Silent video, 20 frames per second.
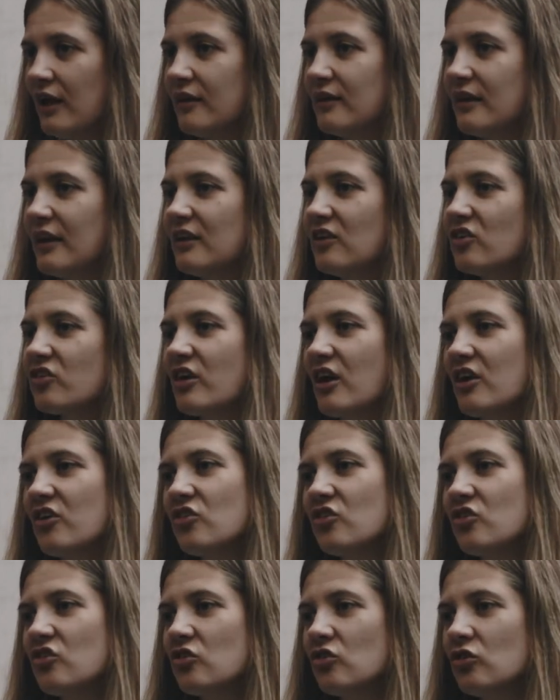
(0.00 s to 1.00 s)
they
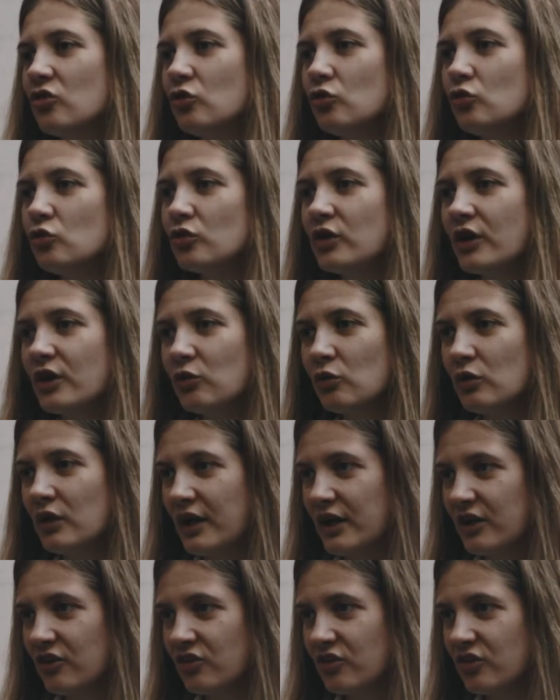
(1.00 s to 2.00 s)
discuss new
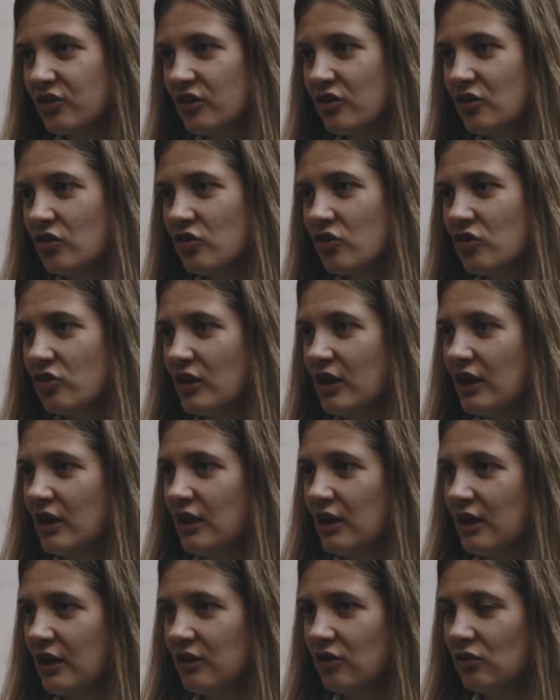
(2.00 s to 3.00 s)
regulations
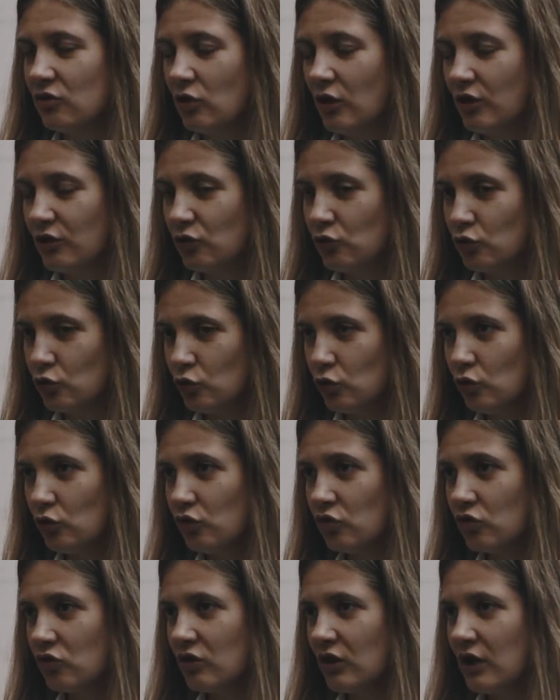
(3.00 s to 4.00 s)
and
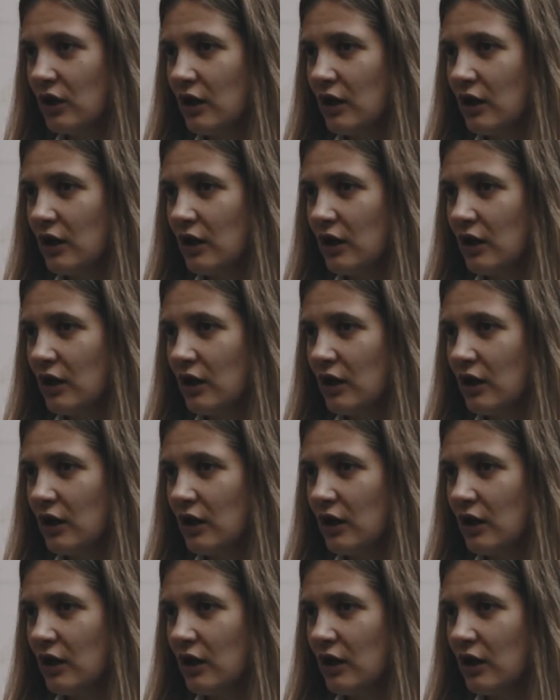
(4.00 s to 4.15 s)
rules,